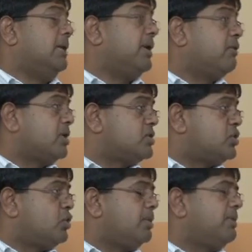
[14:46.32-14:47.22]

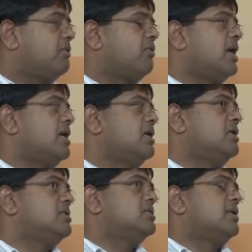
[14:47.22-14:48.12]
immigrants, new
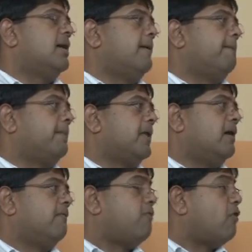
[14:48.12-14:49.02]
immigrants,
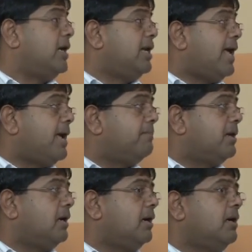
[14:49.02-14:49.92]
foreign
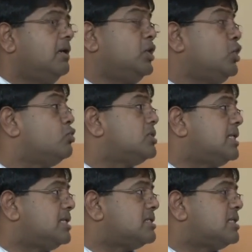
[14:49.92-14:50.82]
labor, new
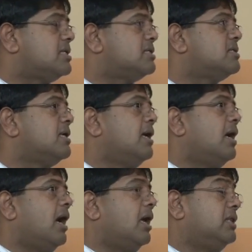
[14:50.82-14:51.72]
citizens.
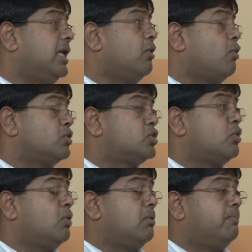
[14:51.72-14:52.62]
They
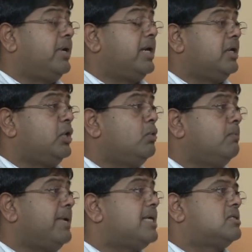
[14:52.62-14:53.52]
also bring a
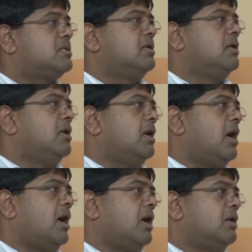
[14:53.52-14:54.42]
new mix
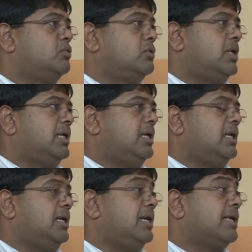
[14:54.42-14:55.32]
to
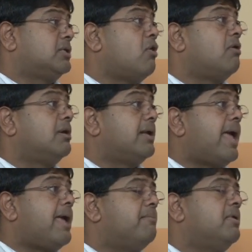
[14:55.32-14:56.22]
the electoral
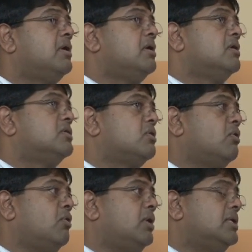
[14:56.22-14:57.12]
game.
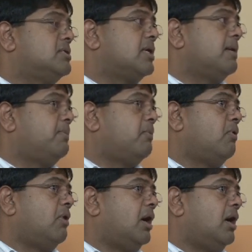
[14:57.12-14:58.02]
So in
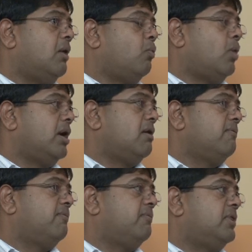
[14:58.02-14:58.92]
Singapore, one
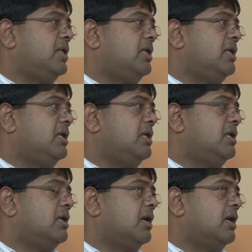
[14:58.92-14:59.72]
of the